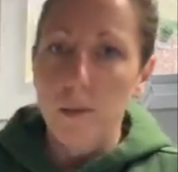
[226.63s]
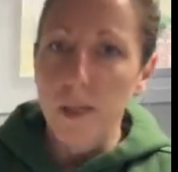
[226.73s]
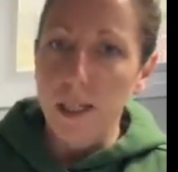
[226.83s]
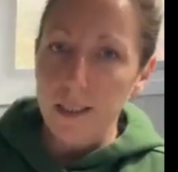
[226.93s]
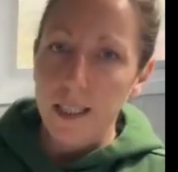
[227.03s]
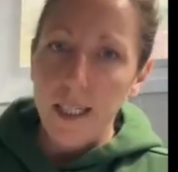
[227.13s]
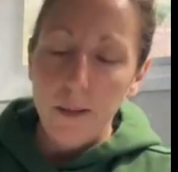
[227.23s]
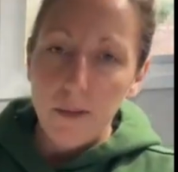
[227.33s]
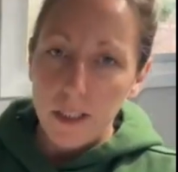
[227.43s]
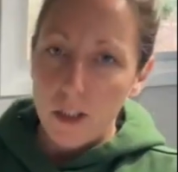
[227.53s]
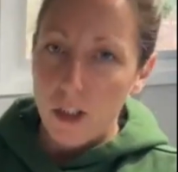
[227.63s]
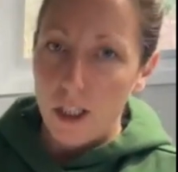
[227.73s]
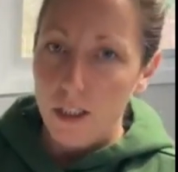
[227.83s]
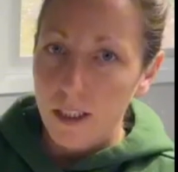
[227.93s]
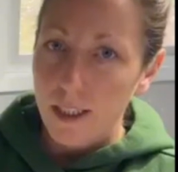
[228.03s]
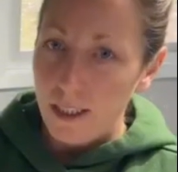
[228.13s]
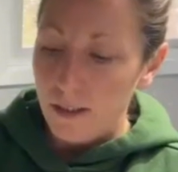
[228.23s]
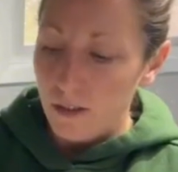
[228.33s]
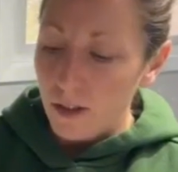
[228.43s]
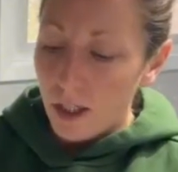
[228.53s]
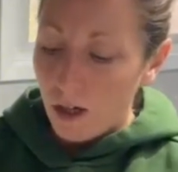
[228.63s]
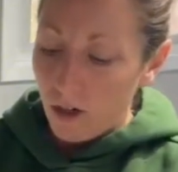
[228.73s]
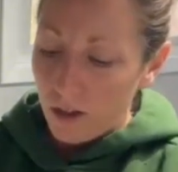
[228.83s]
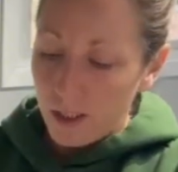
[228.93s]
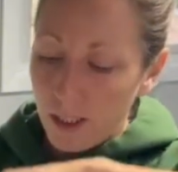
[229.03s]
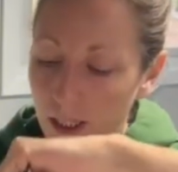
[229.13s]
So because I keep this jar sealed all